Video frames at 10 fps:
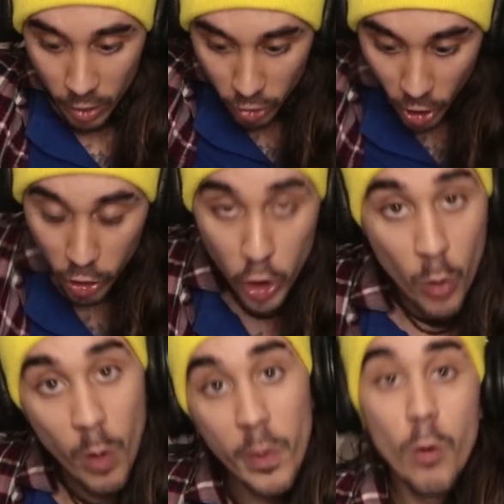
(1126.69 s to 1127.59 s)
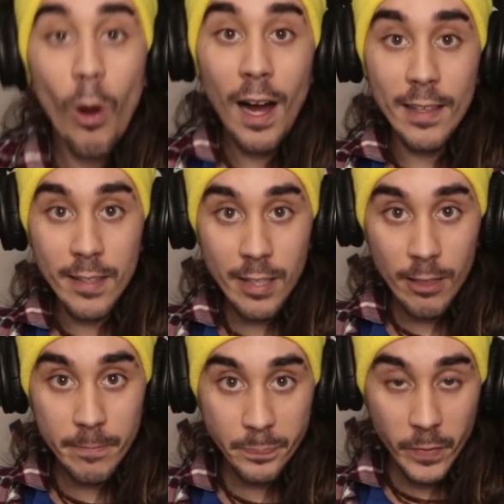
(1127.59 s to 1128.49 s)
to do what we want,
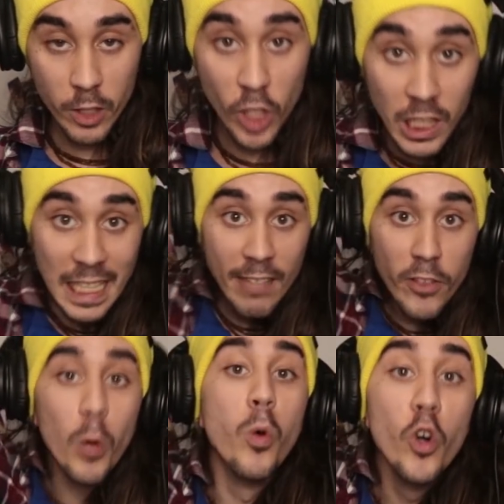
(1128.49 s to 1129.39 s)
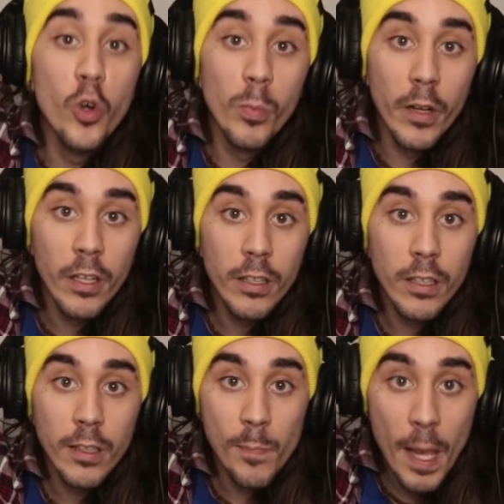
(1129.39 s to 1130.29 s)
to leave the womb.
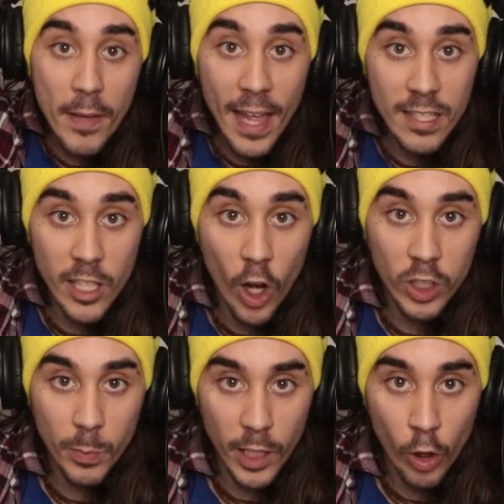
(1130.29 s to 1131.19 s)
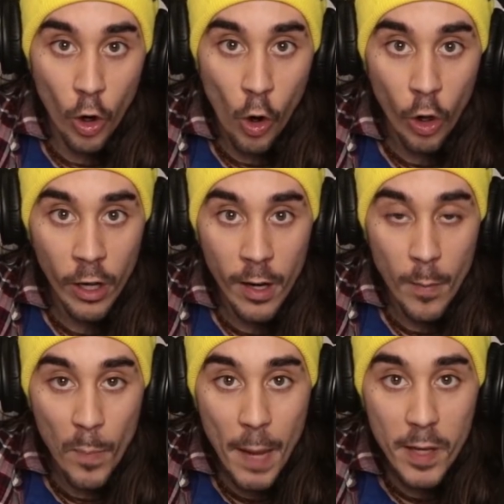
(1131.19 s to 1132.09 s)
Maybe that's the ultimate goal.
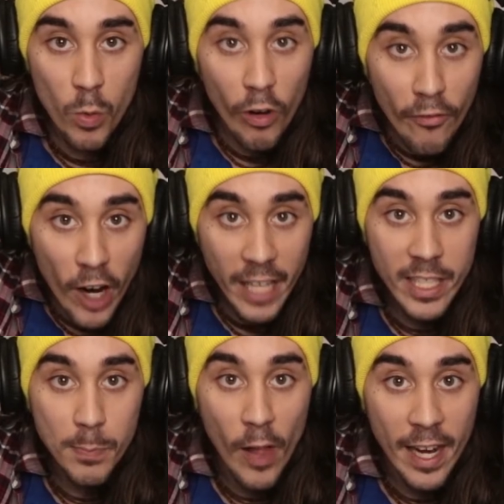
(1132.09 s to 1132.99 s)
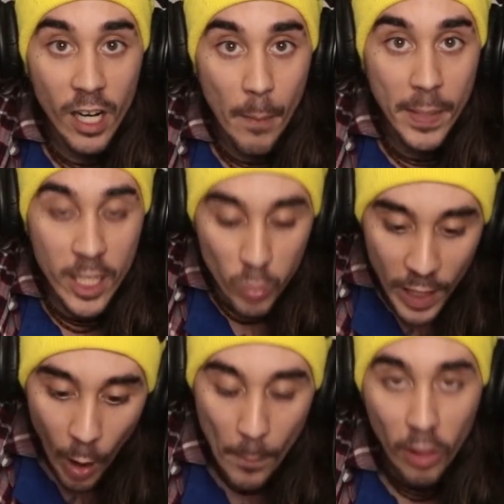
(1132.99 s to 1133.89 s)
Maybe we're fucking this planet up because we
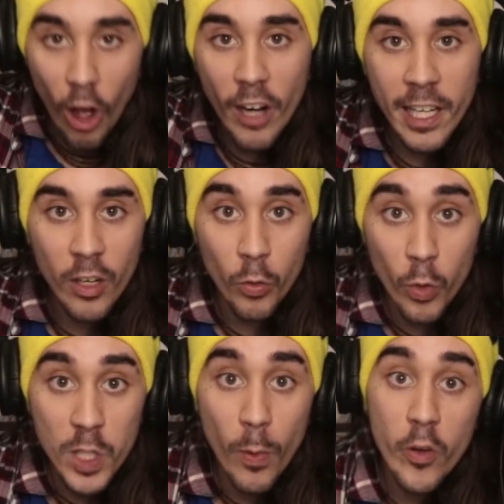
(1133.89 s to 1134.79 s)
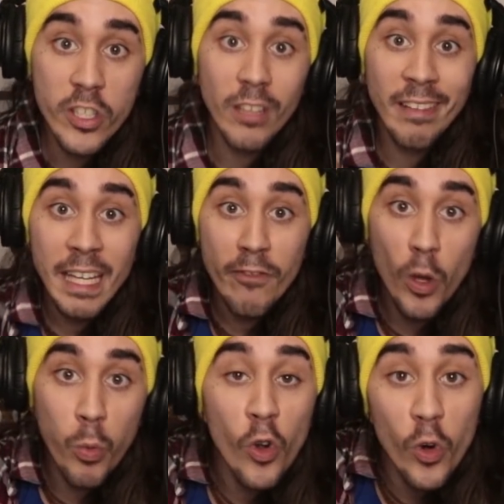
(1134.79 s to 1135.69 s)
don't belong here and we're supposed to leave the
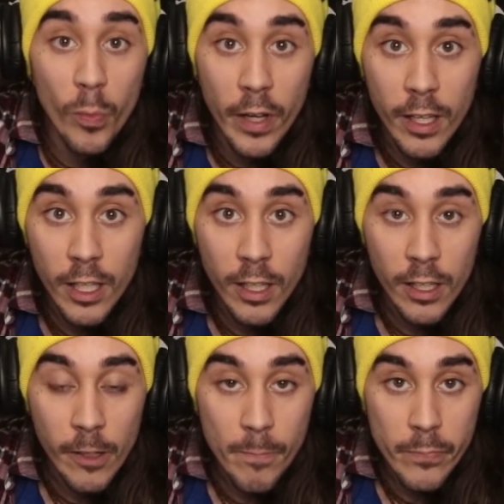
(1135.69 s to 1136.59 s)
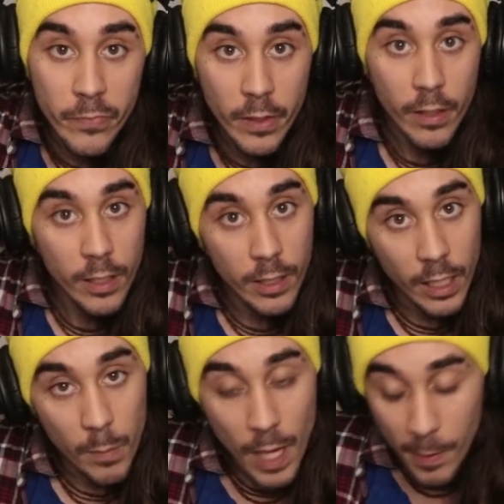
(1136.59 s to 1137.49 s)
womb.
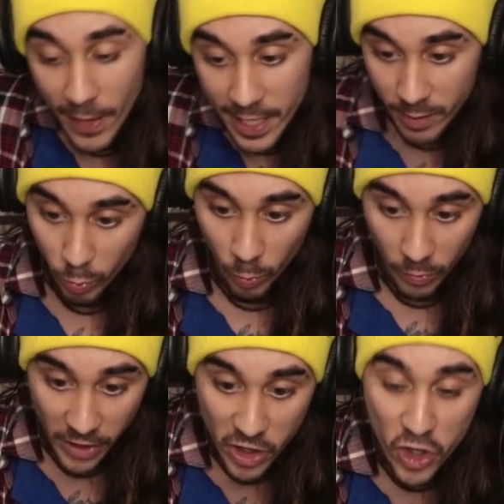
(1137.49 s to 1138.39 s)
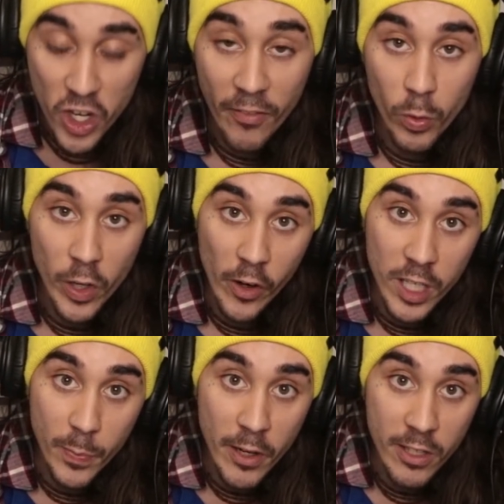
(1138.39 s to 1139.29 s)
And maybe that's the shift we are
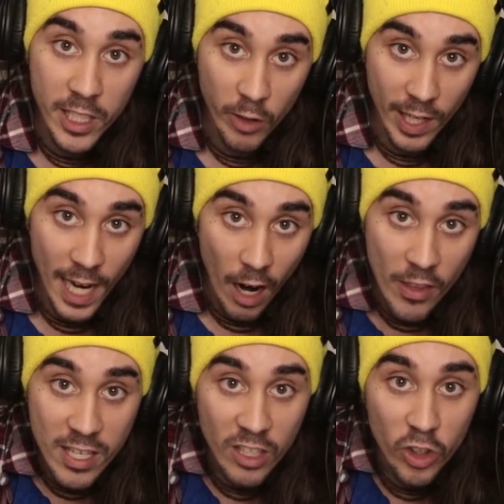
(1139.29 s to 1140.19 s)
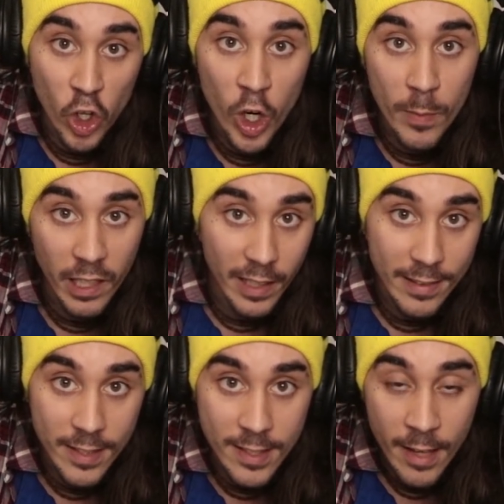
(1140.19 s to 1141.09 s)
experiencing right now. And this is the
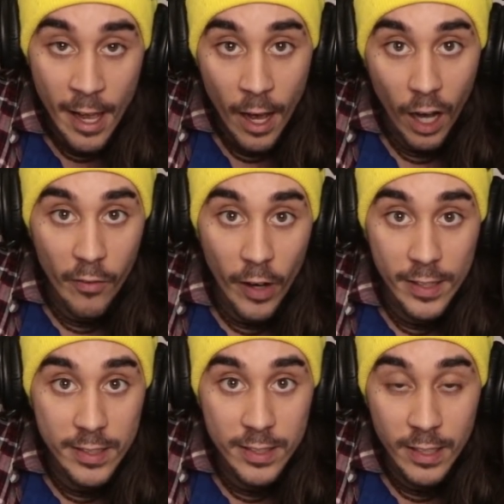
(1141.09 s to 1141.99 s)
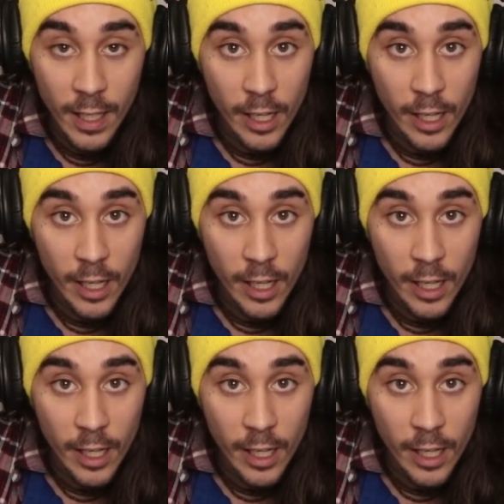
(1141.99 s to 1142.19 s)
turbulence of us